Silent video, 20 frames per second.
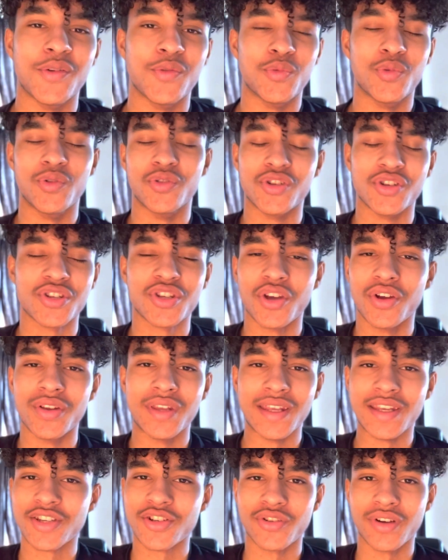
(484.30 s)
would just go
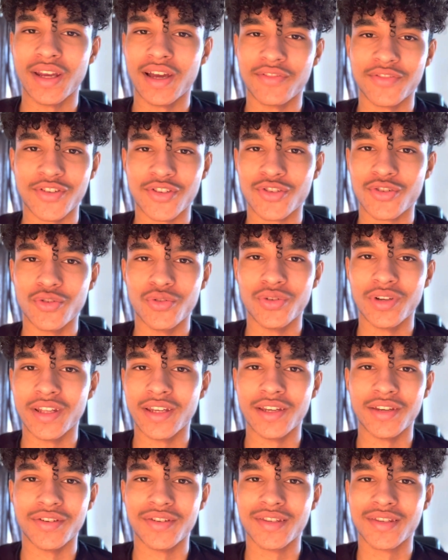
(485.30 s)
there straight after school
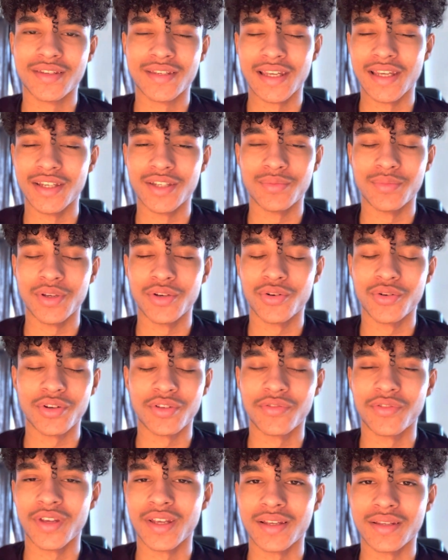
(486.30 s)
and he'd teach me all the
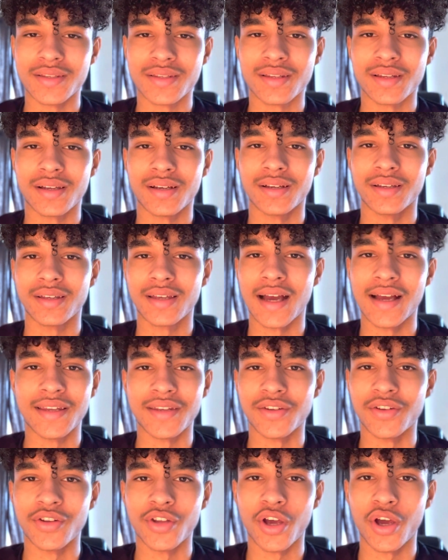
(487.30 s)
things like I
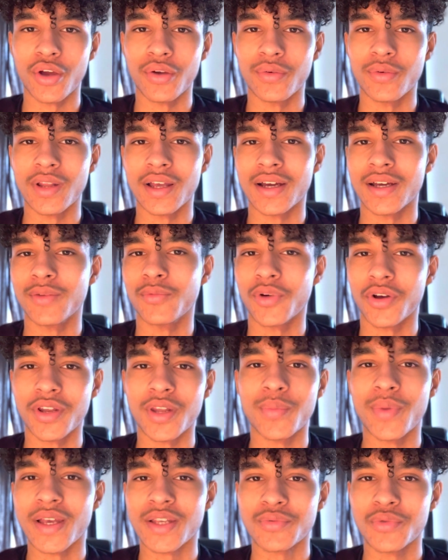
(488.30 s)
didn't know, like what are
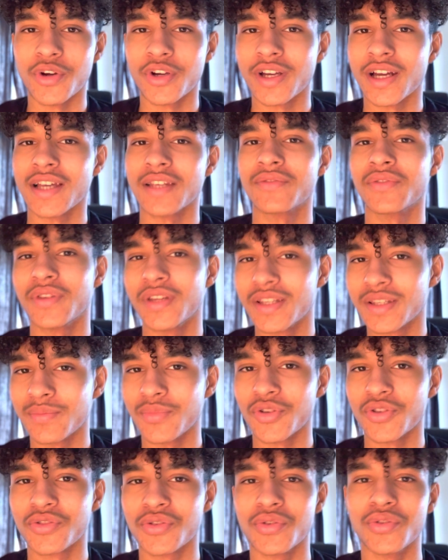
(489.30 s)
the best workouts for this
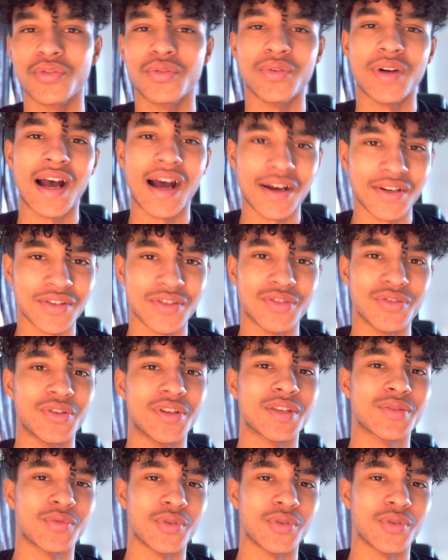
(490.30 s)
muscle, how to do this